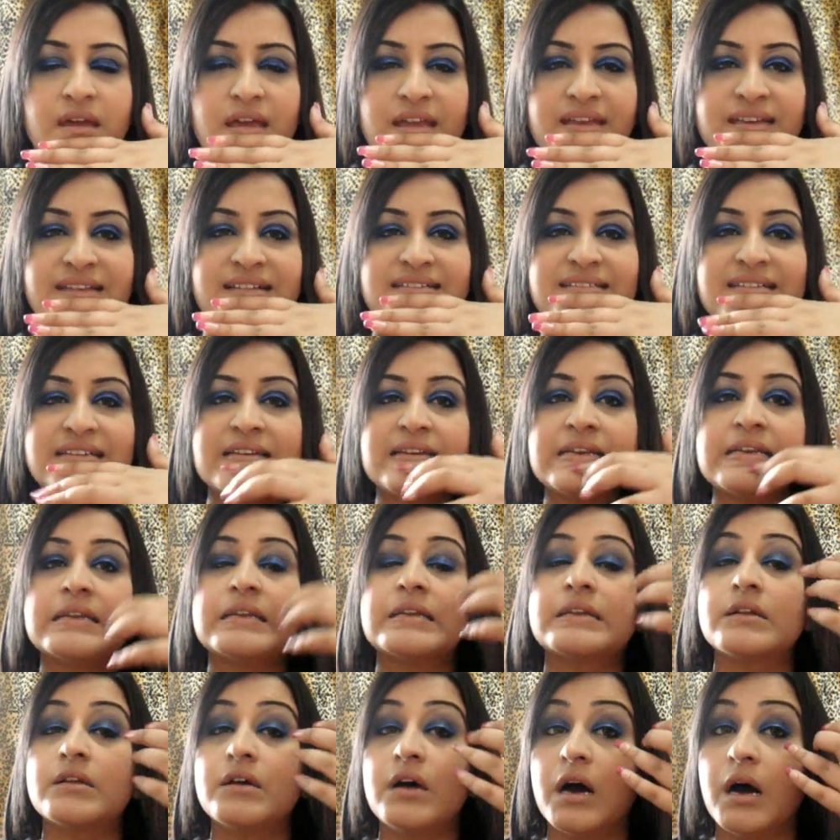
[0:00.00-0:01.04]
it
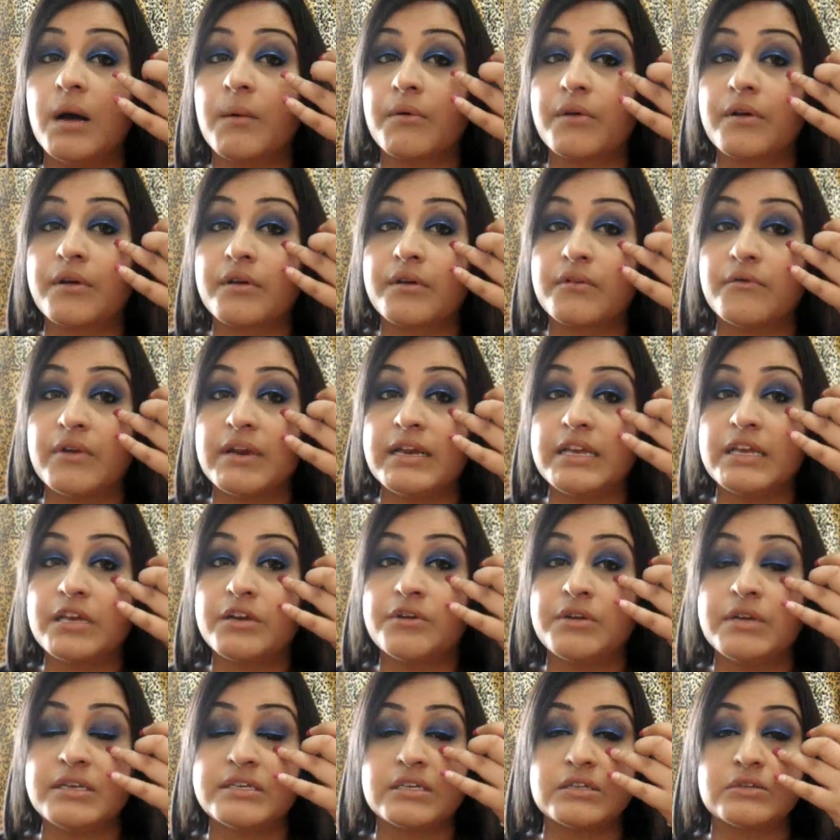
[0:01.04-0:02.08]
doesn't um, really
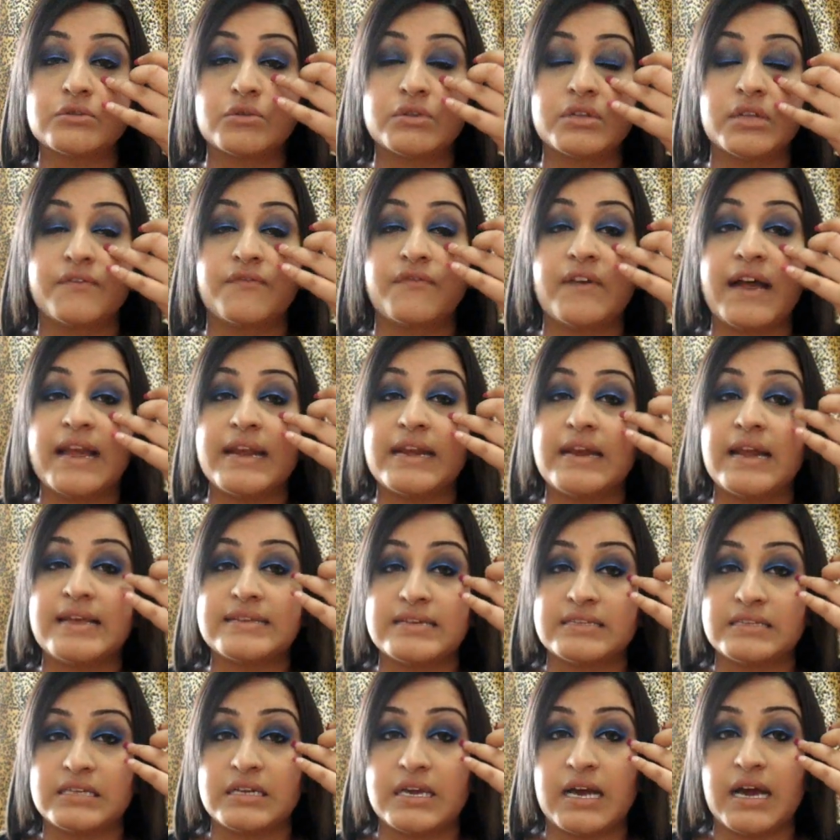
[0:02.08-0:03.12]
crease into the fine
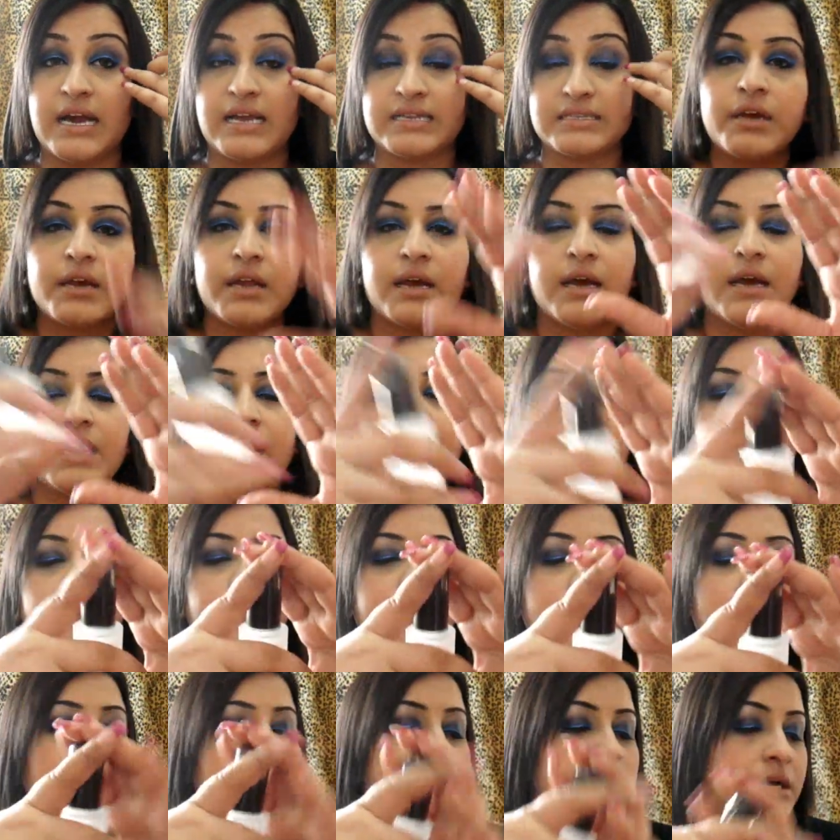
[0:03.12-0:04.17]
lines under the eyes.
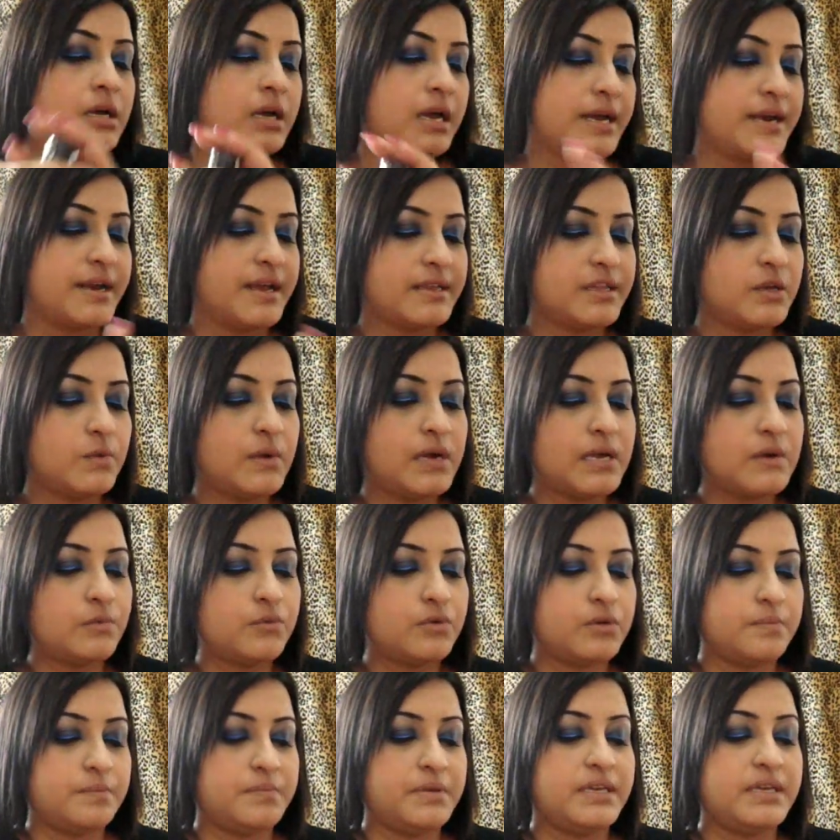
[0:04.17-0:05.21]
Um, another
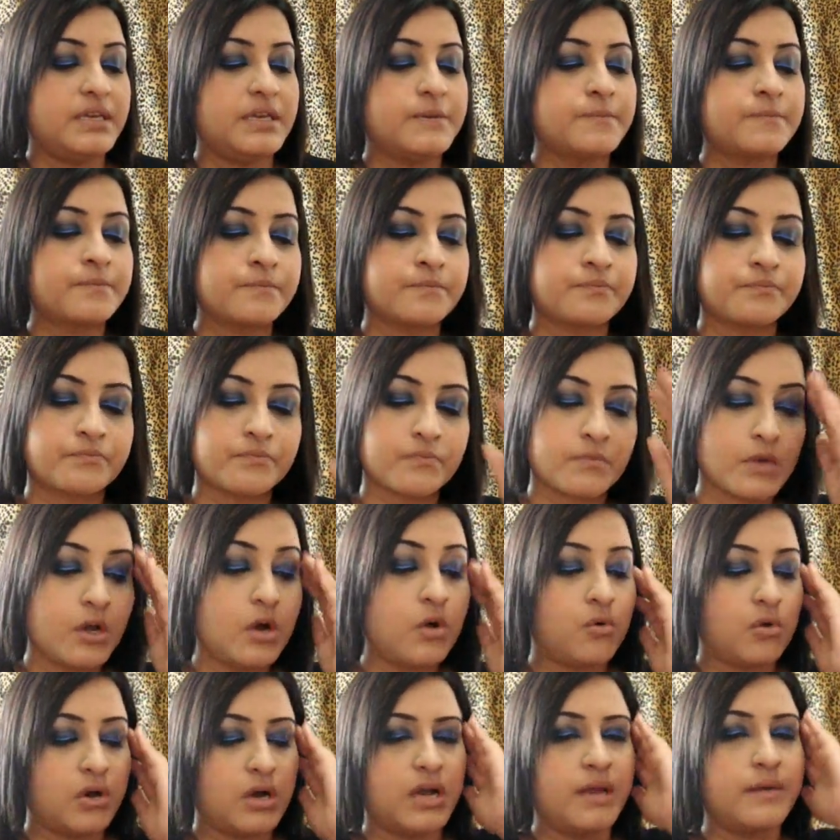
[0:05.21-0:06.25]
one would be,
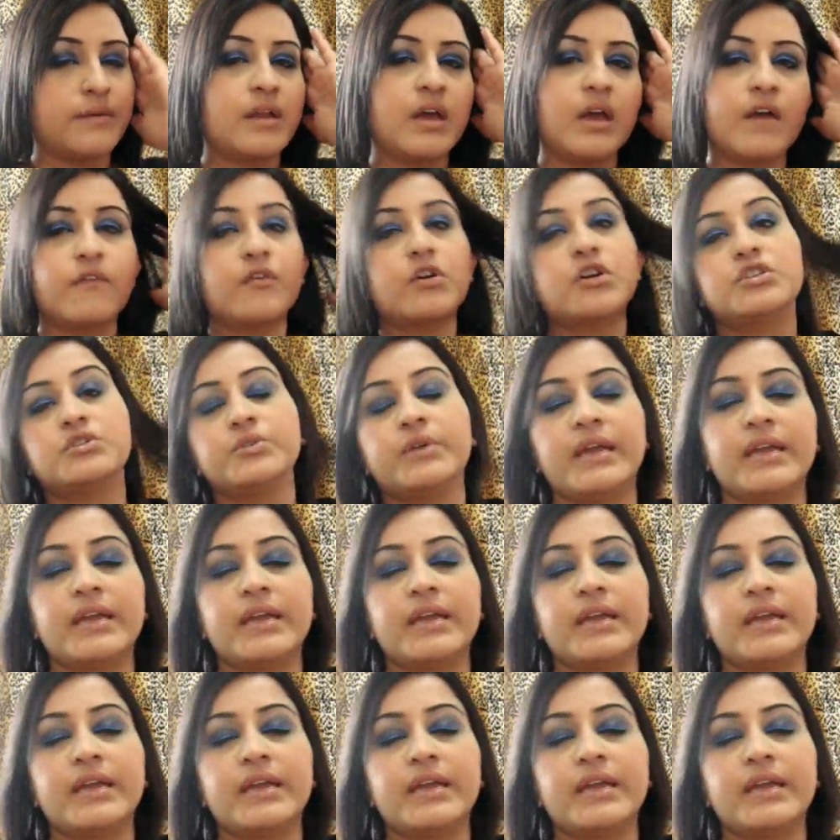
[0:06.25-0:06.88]
oh, and of course